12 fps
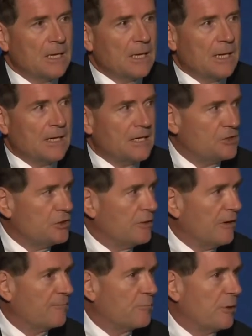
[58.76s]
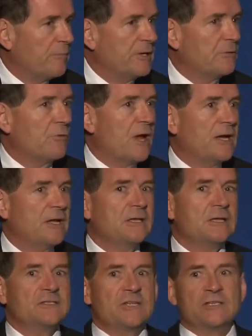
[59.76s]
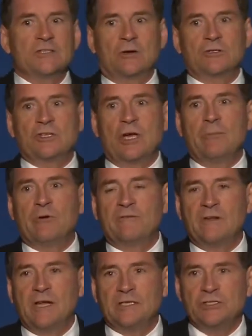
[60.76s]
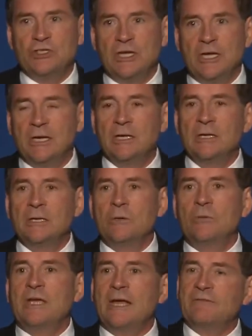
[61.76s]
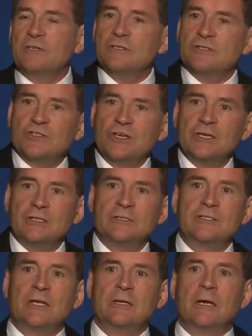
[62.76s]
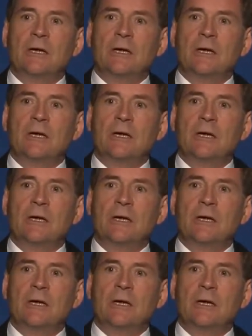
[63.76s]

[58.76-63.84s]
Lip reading: And as you have probably read, since October of last year, we have concerns that